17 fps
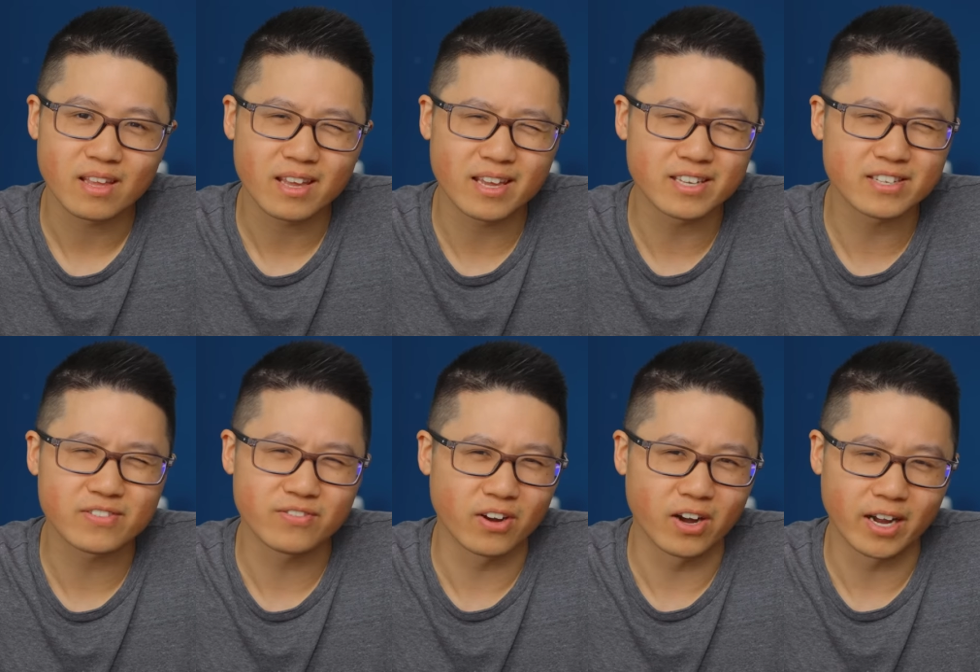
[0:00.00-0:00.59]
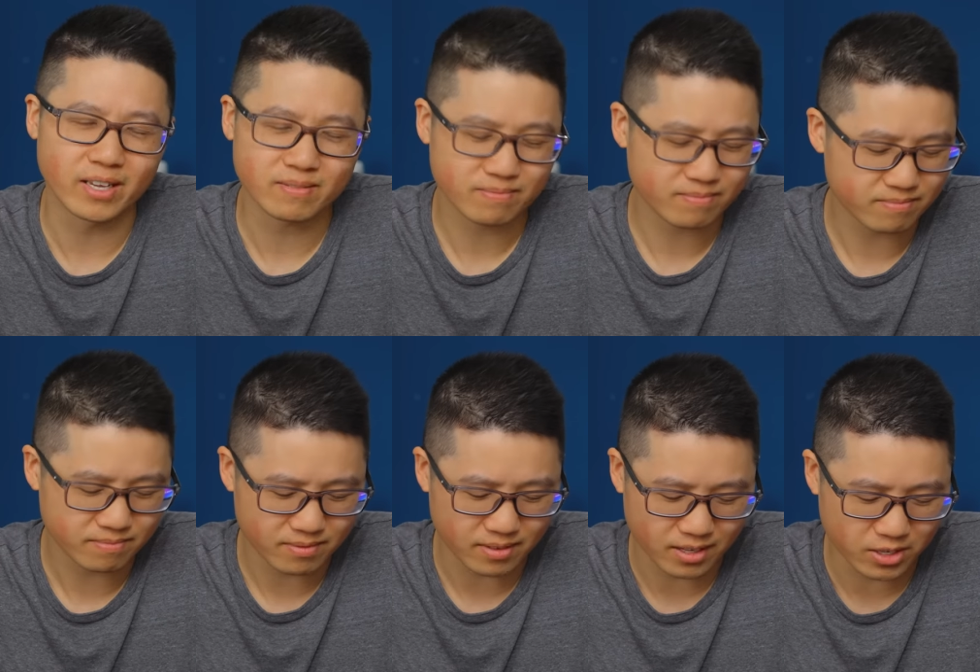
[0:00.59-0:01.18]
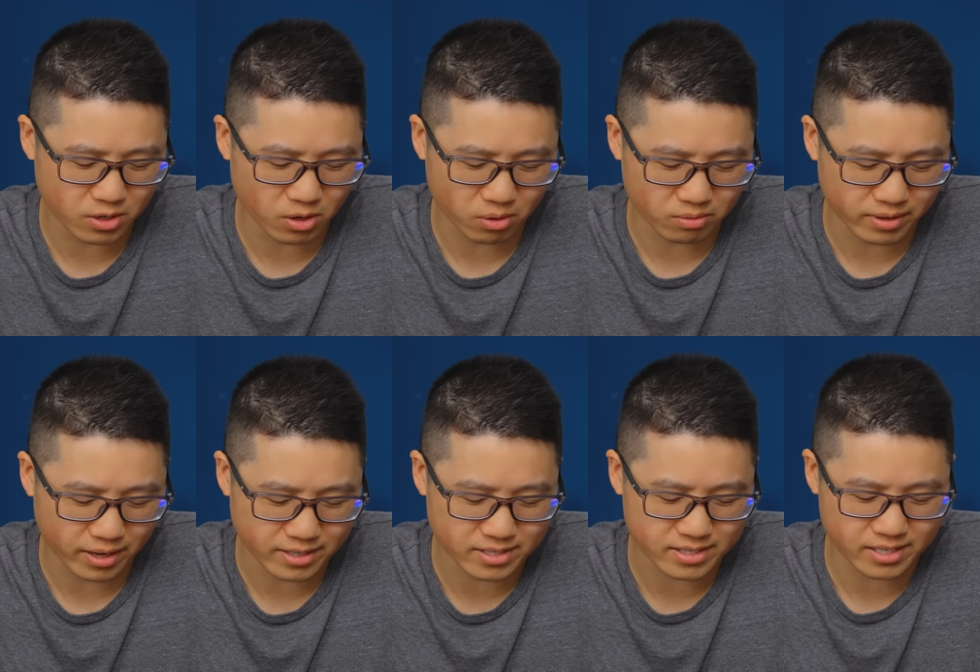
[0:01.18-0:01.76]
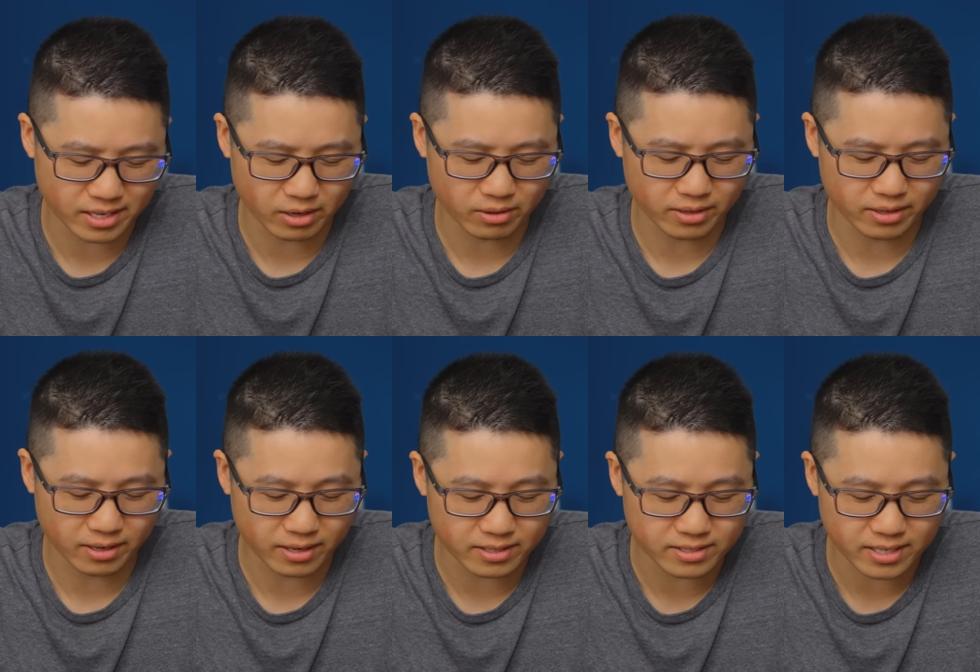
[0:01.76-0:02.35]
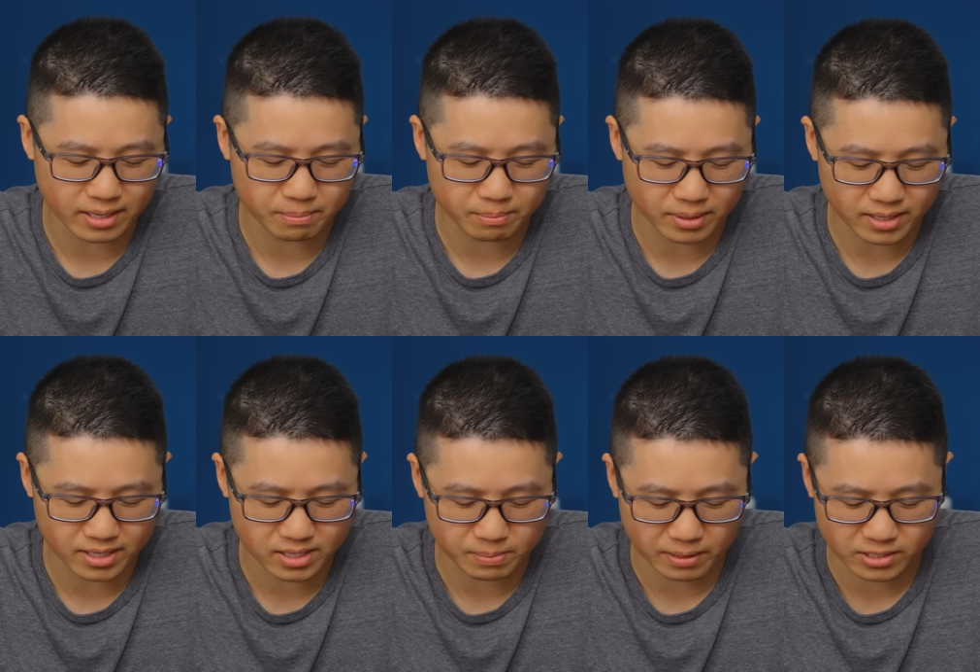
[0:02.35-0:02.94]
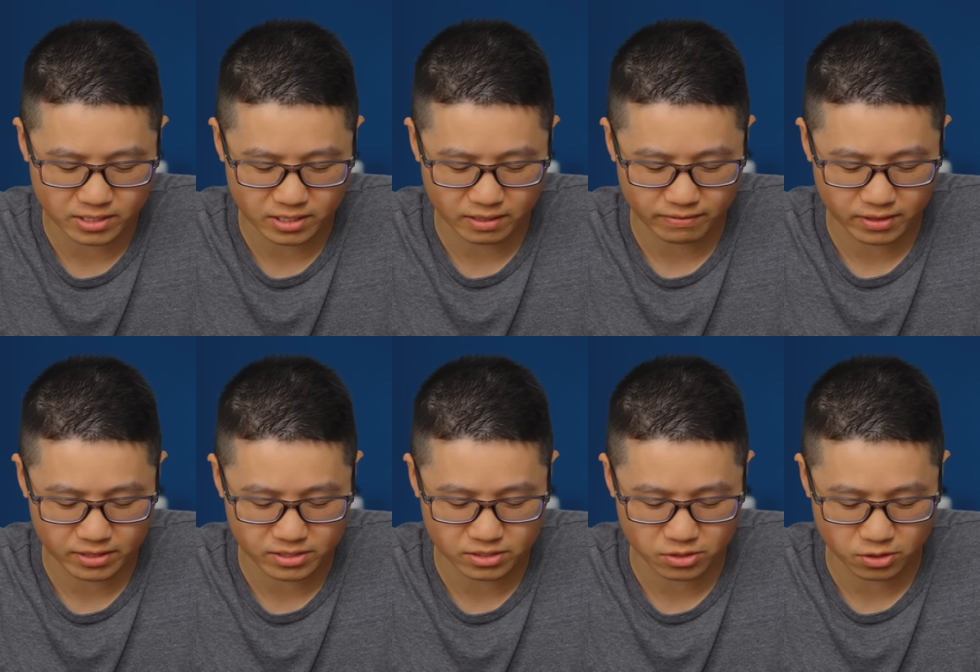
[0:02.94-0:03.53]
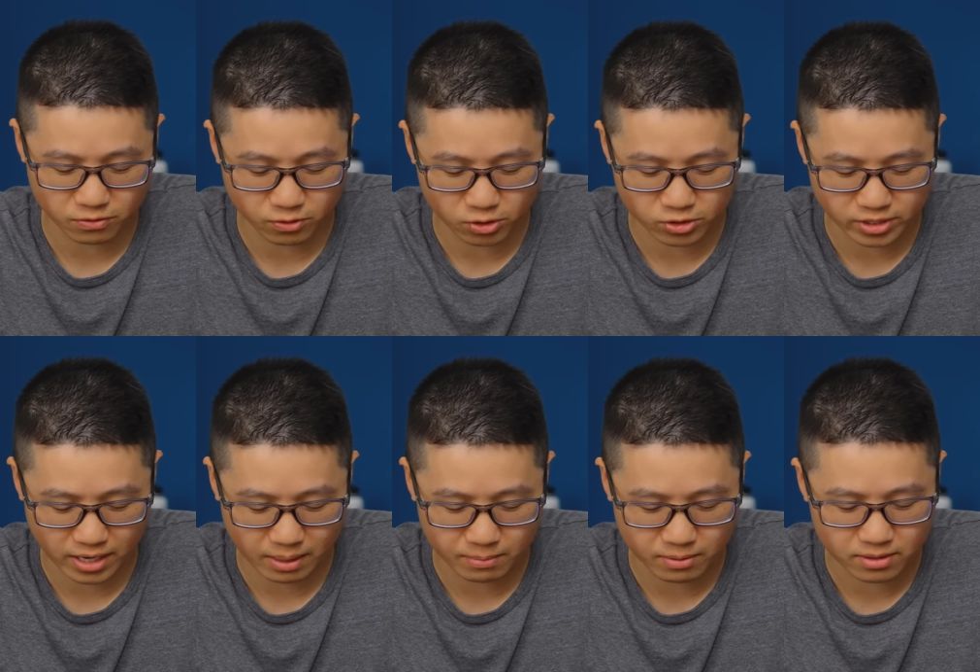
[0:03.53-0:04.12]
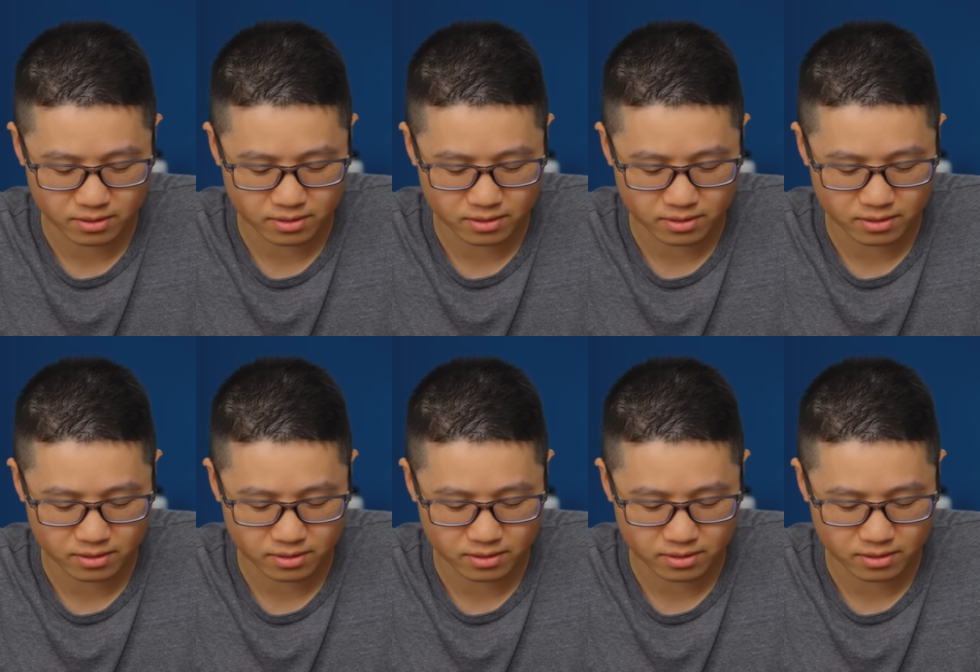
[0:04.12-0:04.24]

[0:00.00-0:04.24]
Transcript: is fine. You don't necessarily need 10-bit, especially if this is your first camera.